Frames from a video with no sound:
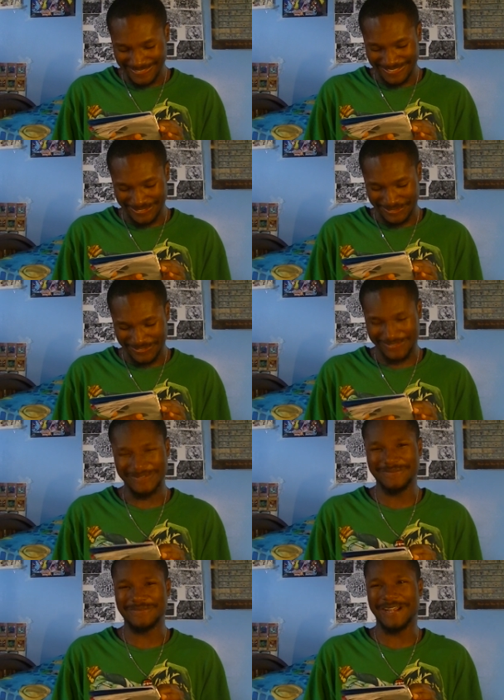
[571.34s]
And just
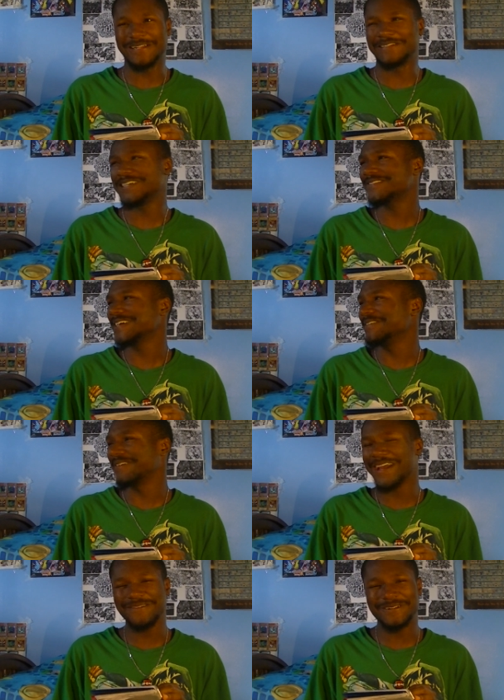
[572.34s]
I, that's like
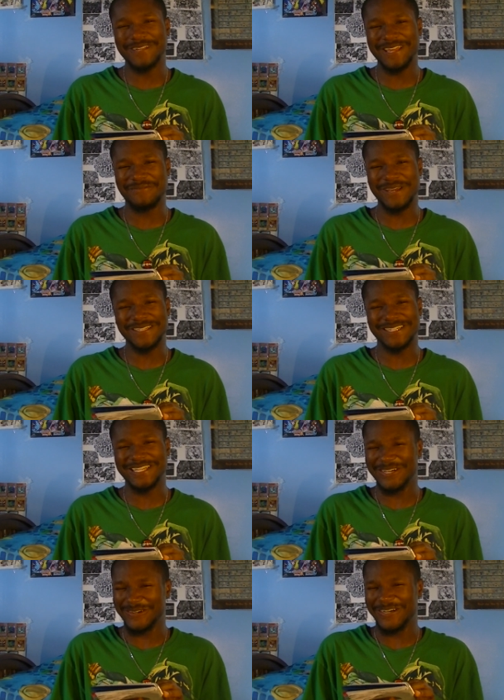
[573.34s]
half the day
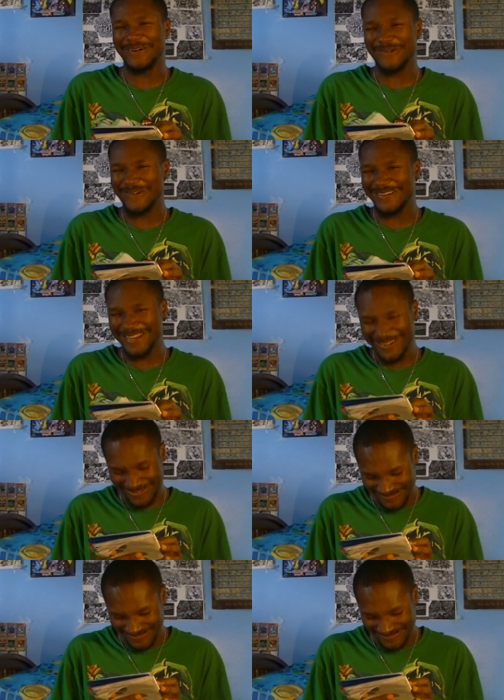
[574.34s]
basically, all, all nighter,